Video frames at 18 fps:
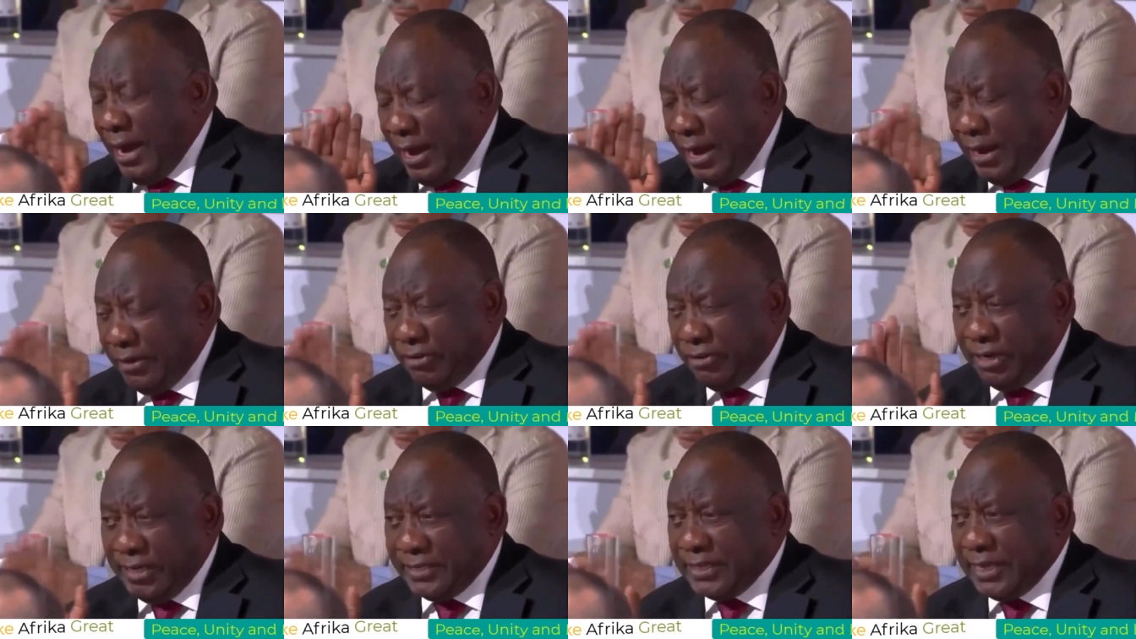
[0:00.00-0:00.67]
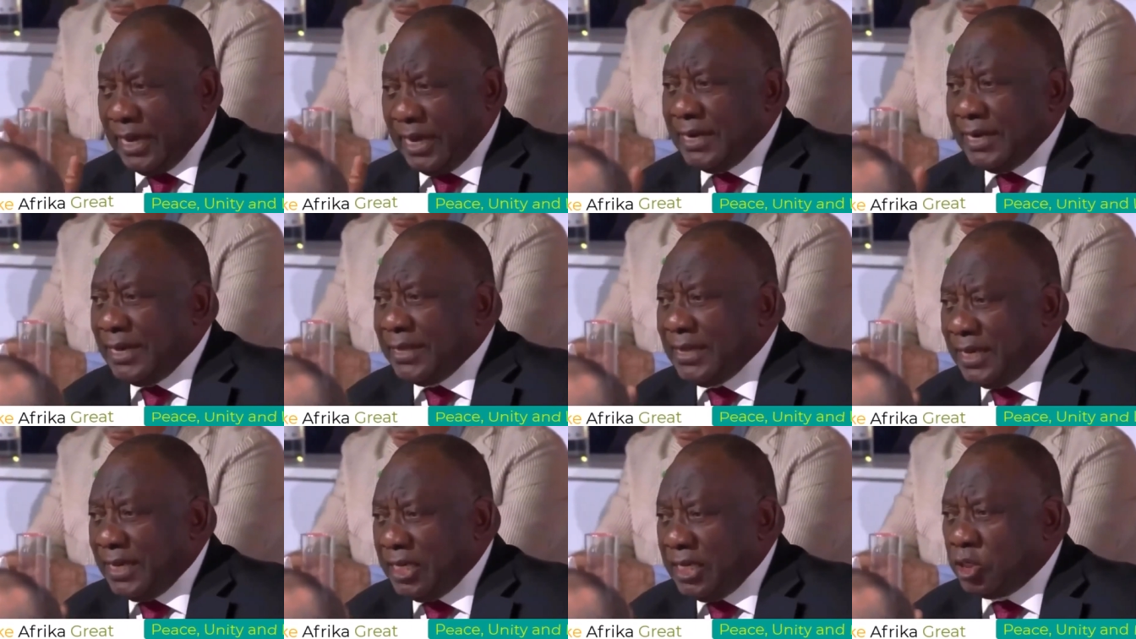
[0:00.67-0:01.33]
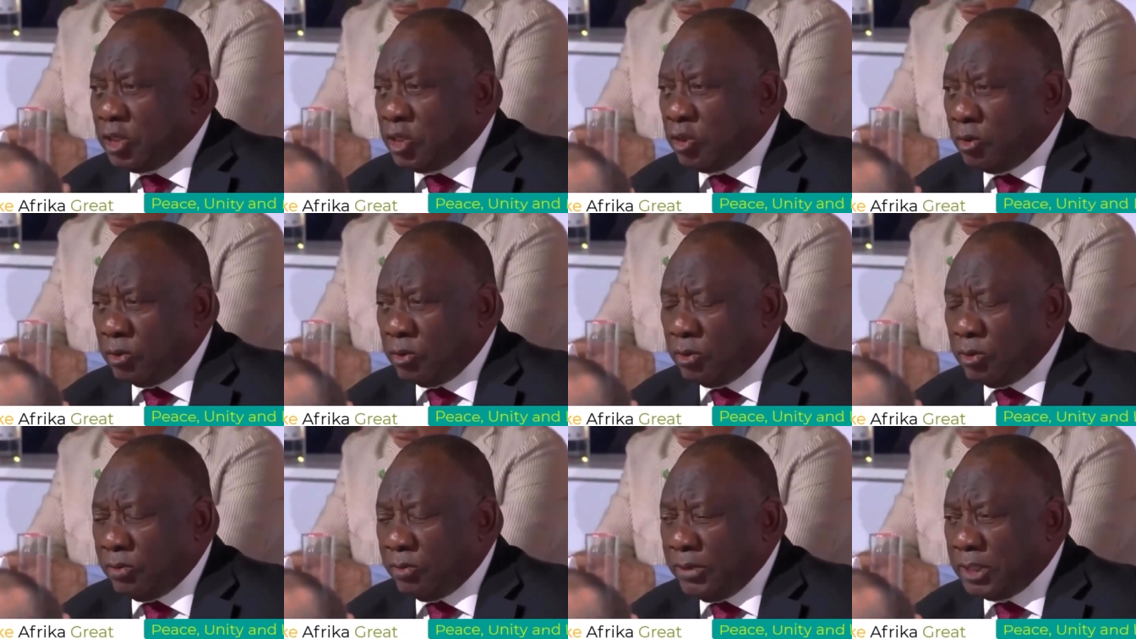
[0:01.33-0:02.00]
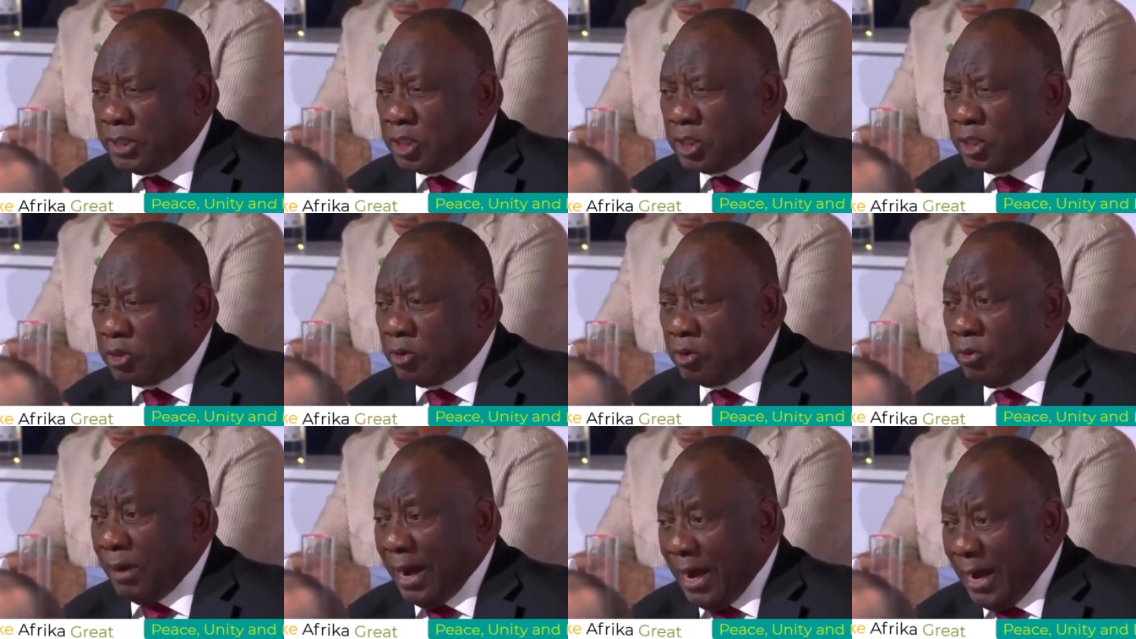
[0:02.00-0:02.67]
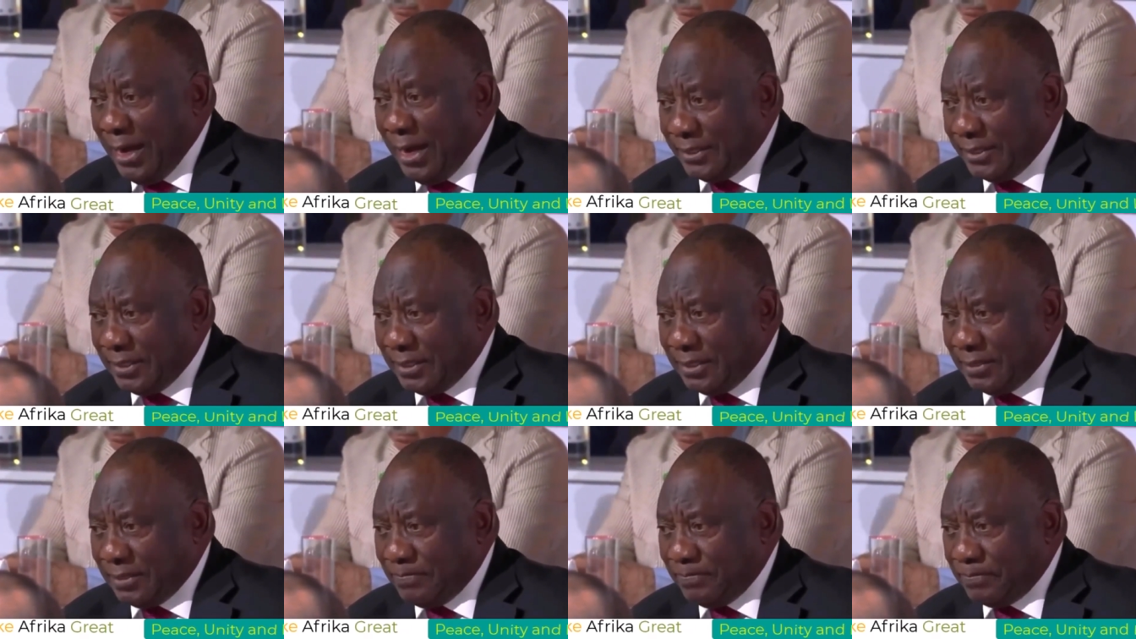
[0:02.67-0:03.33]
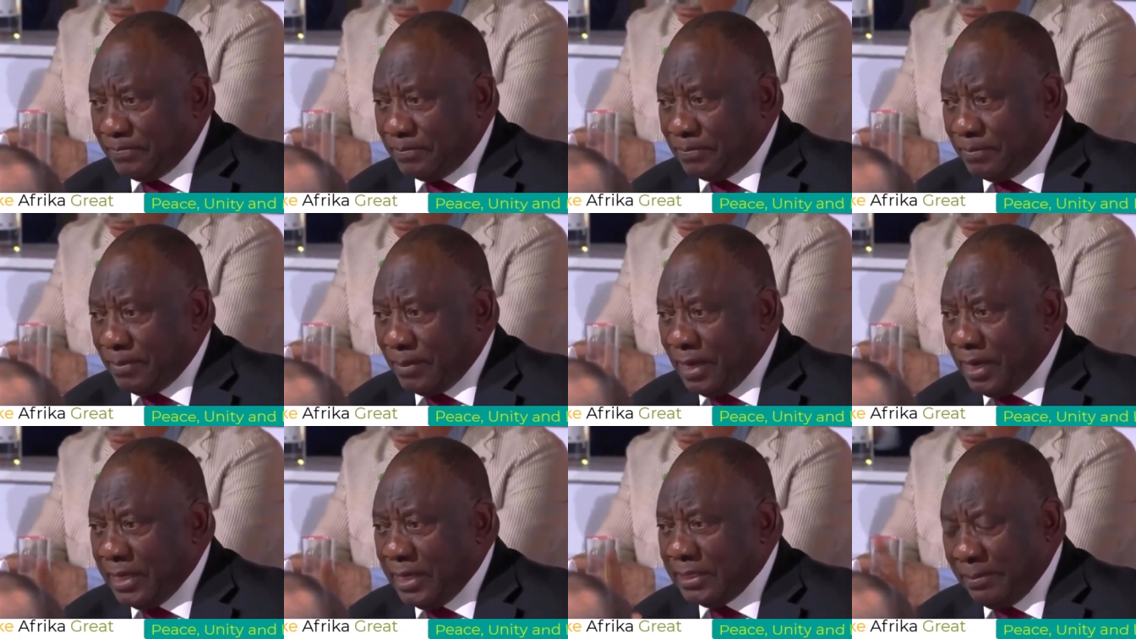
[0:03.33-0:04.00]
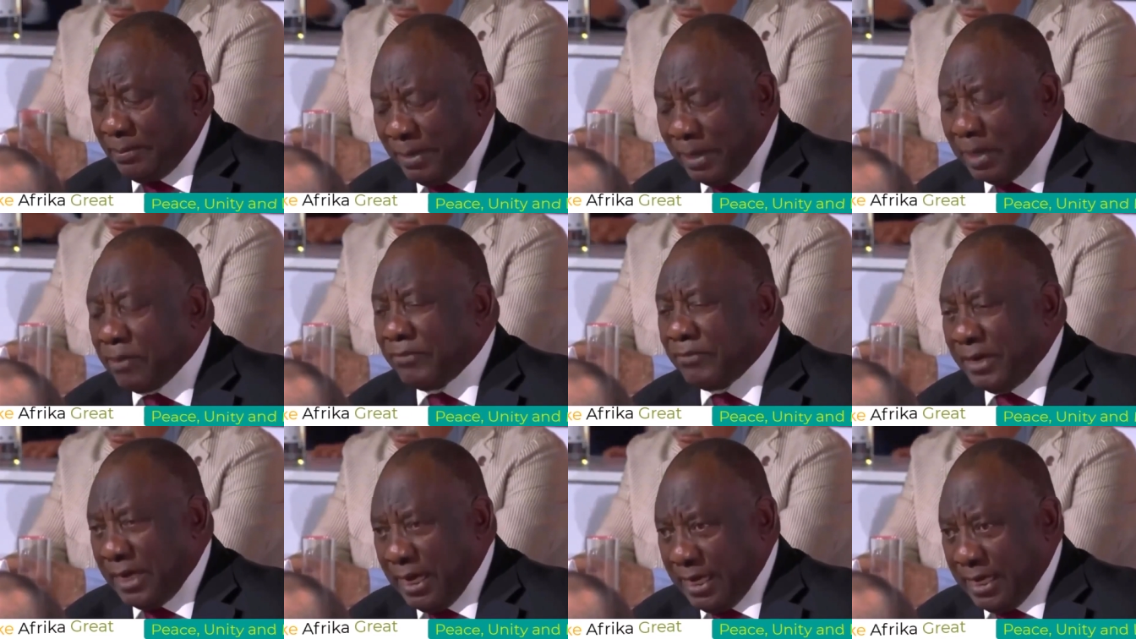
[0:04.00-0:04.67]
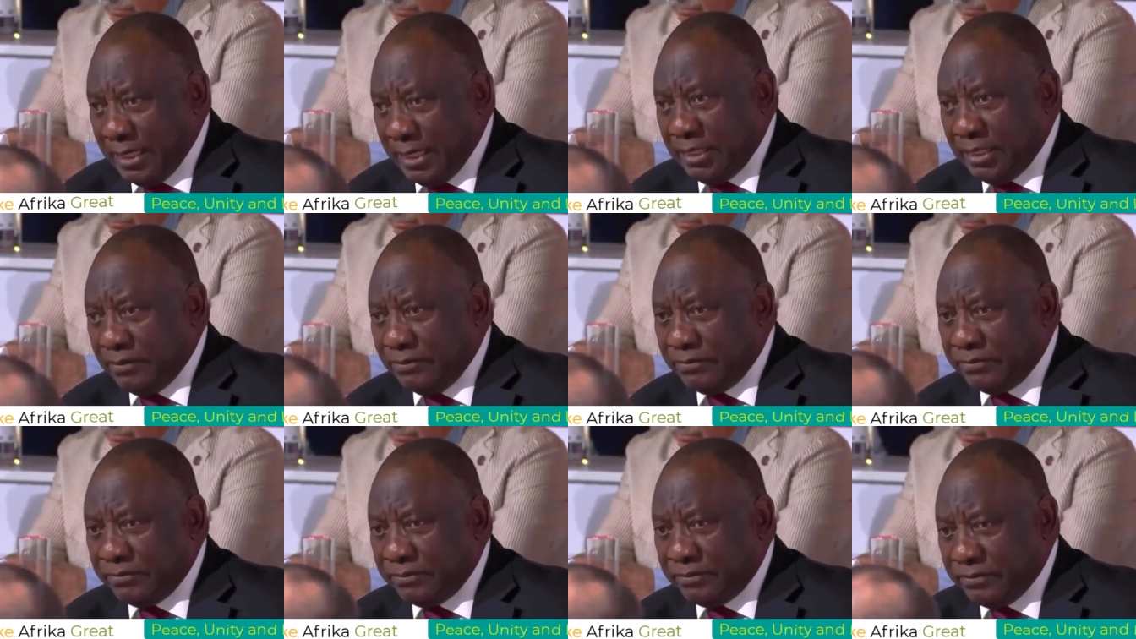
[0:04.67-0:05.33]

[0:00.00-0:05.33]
address another issue, which to us is a bit of a negative.